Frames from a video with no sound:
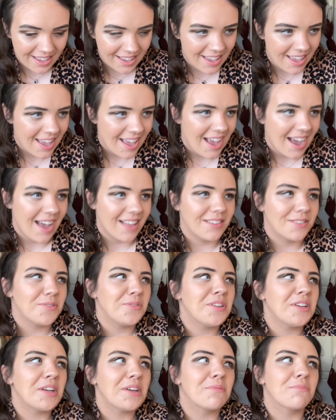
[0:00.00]
and I don't think I
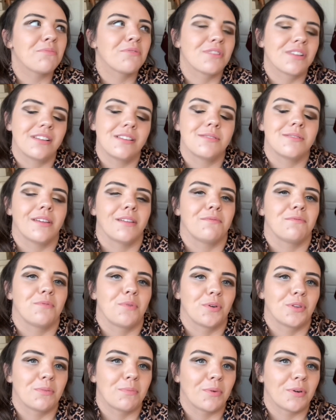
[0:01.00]
can really do that in 4 in the
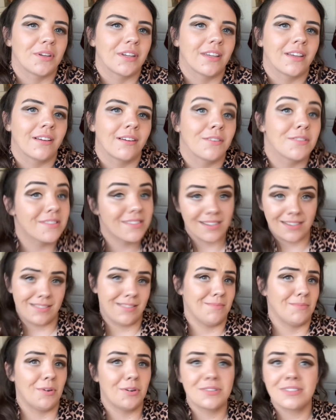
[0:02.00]
morning or 6
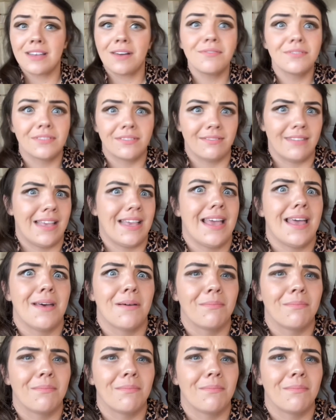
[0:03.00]
or 7 a.m.